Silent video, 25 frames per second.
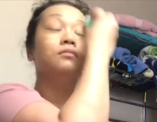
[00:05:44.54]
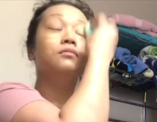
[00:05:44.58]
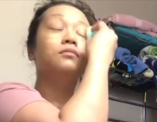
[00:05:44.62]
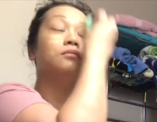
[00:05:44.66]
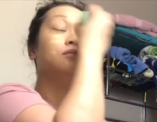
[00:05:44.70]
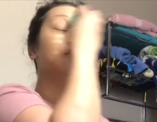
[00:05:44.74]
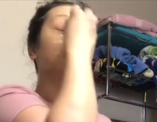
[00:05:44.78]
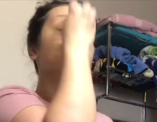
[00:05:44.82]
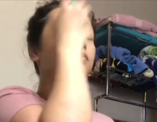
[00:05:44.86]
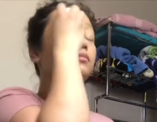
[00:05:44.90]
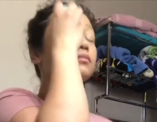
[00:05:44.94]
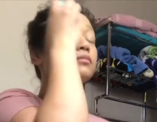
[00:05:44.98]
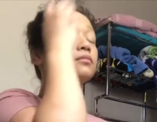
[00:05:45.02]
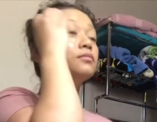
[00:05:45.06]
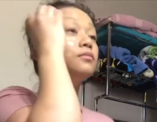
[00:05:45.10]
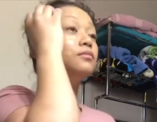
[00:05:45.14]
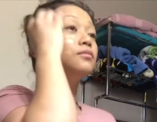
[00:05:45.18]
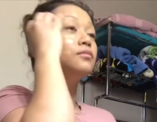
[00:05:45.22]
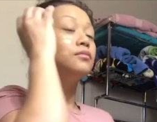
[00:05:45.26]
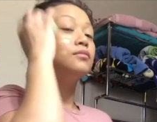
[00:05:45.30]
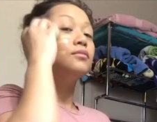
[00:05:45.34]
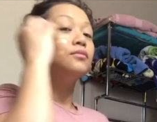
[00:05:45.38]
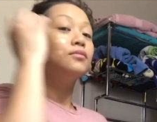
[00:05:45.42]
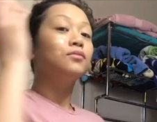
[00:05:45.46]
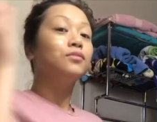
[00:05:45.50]

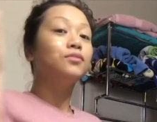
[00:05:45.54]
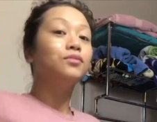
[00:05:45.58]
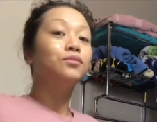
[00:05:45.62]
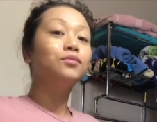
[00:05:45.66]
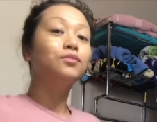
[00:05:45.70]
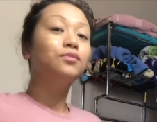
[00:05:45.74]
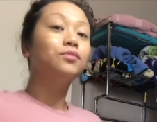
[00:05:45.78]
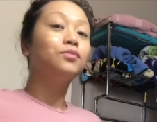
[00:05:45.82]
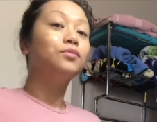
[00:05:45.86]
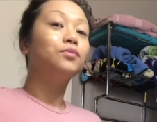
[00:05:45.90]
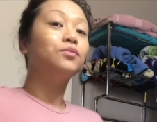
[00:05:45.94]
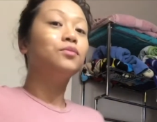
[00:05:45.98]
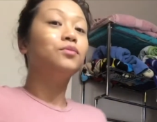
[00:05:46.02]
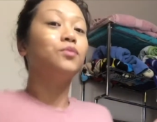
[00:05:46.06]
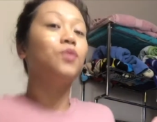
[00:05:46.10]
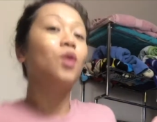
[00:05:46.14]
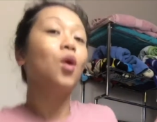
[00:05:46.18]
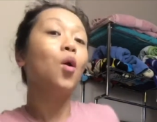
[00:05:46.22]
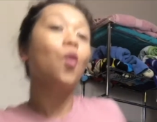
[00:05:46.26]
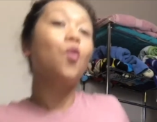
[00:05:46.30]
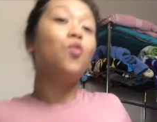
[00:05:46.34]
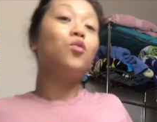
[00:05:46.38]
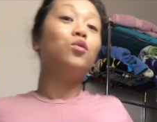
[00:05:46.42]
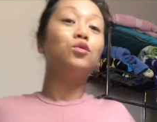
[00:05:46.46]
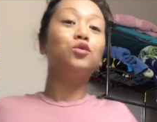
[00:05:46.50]

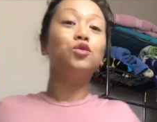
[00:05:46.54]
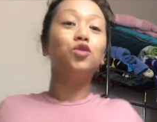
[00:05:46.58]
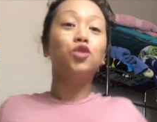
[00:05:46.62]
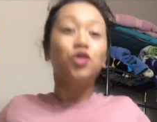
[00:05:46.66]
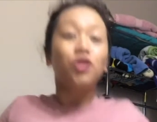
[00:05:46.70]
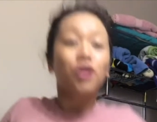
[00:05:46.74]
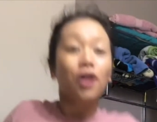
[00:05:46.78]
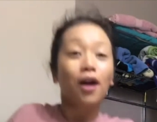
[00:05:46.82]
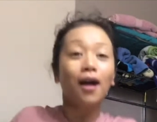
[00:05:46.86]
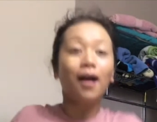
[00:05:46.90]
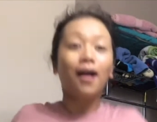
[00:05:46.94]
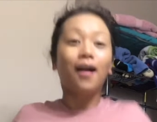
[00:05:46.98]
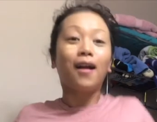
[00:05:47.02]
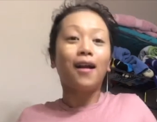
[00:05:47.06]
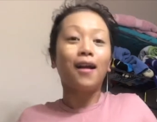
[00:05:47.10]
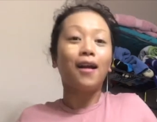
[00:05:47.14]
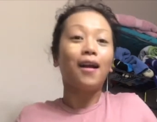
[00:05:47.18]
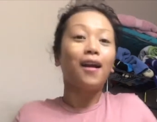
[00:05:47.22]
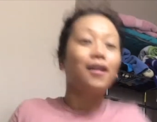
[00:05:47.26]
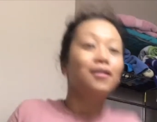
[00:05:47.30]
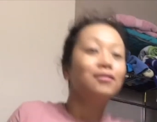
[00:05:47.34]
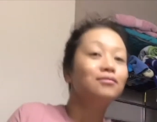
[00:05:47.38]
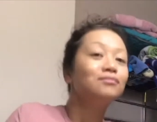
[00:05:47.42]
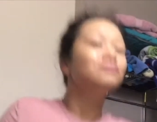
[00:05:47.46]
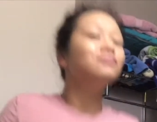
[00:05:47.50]

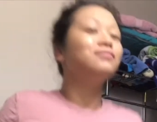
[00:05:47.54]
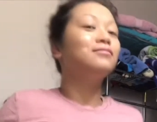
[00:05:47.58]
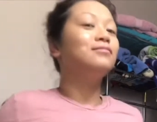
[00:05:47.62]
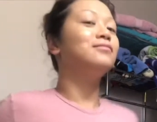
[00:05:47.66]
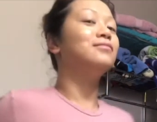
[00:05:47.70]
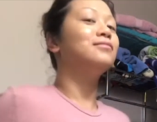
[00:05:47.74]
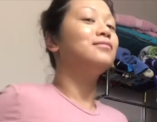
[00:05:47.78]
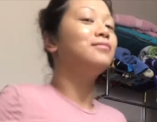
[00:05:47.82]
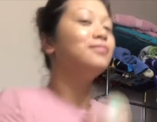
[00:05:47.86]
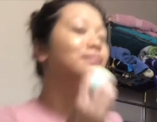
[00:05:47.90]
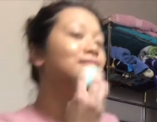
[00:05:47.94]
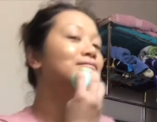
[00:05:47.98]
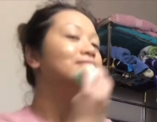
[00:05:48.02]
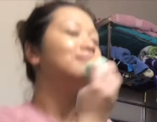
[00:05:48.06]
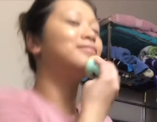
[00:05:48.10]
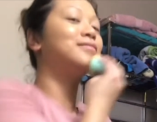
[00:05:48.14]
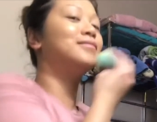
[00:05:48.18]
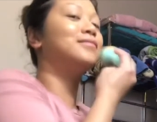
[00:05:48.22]
Nobody speaks.